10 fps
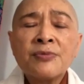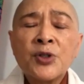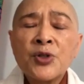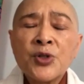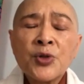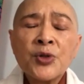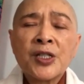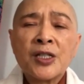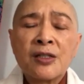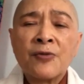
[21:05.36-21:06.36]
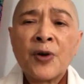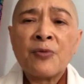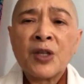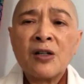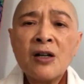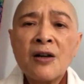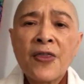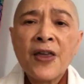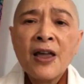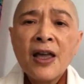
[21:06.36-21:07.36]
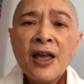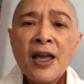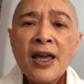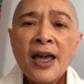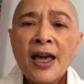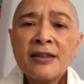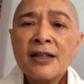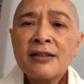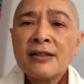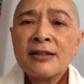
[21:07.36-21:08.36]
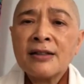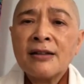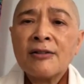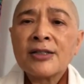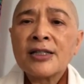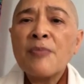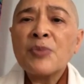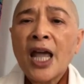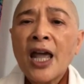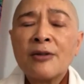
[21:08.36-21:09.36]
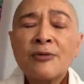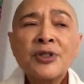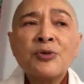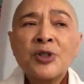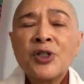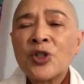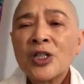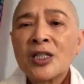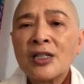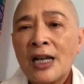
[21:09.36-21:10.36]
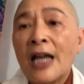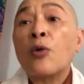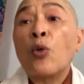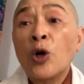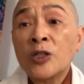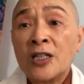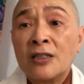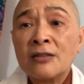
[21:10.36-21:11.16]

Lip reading: resources from the Earth. And that, you know, someday we will just, like water,